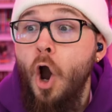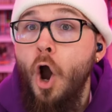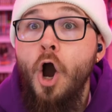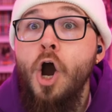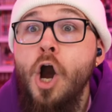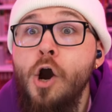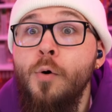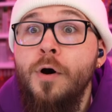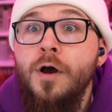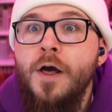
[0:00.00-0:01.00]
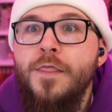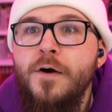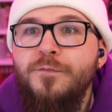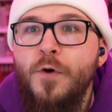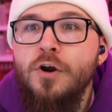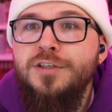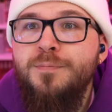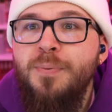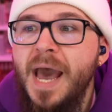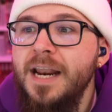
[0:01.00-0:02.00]
Oh! The first
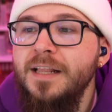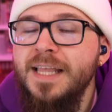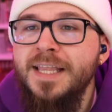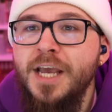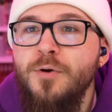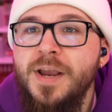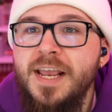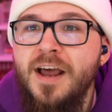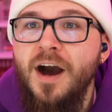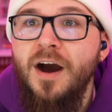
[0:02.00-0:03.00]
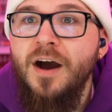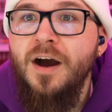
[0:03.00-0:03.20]
battle in the arena!